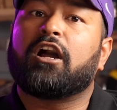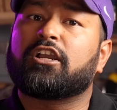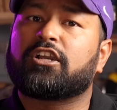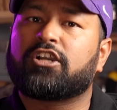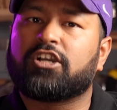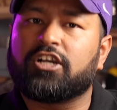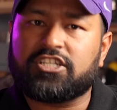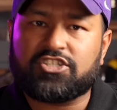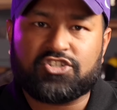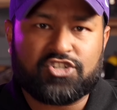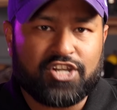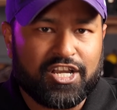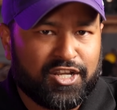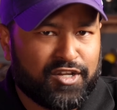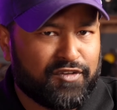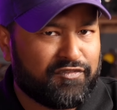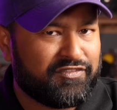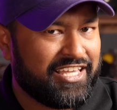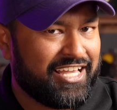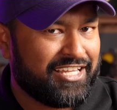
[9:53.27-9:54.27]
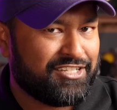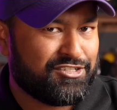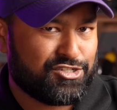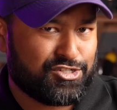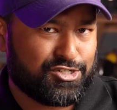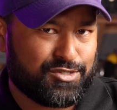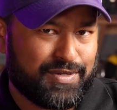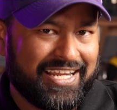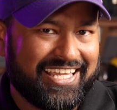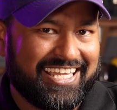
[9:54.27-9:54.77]
A good chunk of that
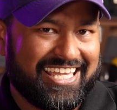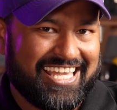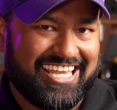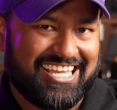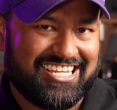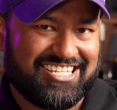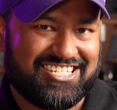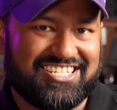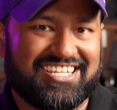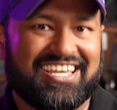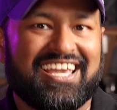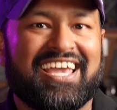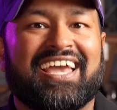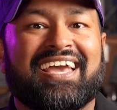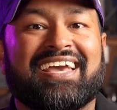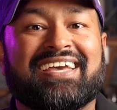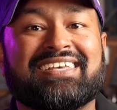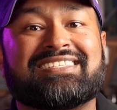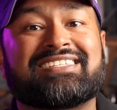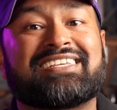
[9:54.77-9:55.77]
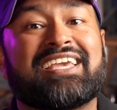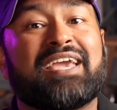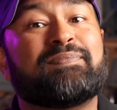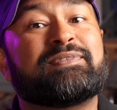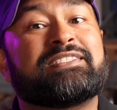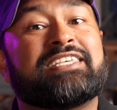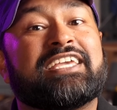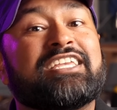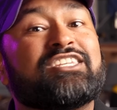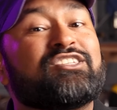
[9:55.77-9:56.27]
shrinkage
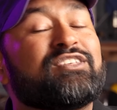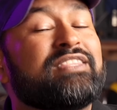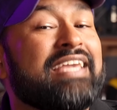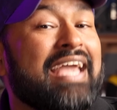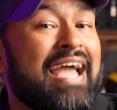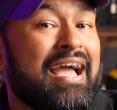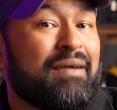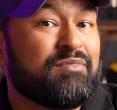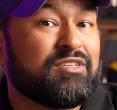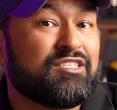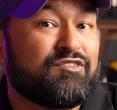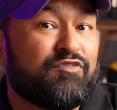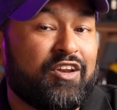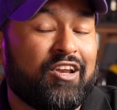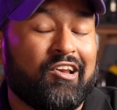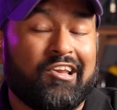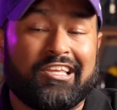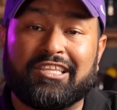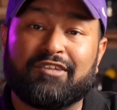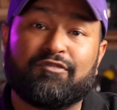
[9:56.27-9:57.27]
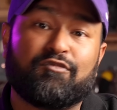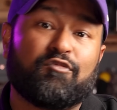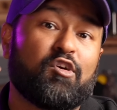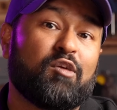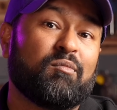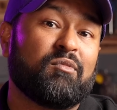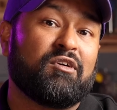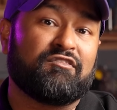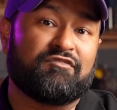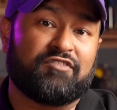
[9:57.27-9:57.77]
escapes into the atmosphere in the
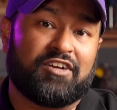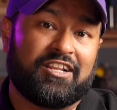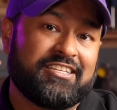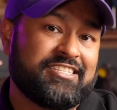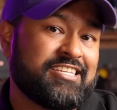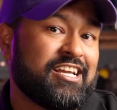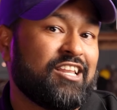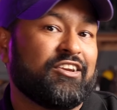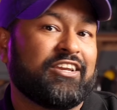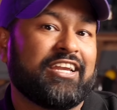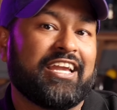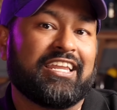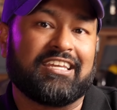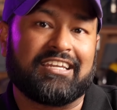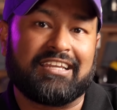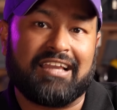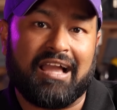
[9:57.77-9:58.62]
form of volatile organic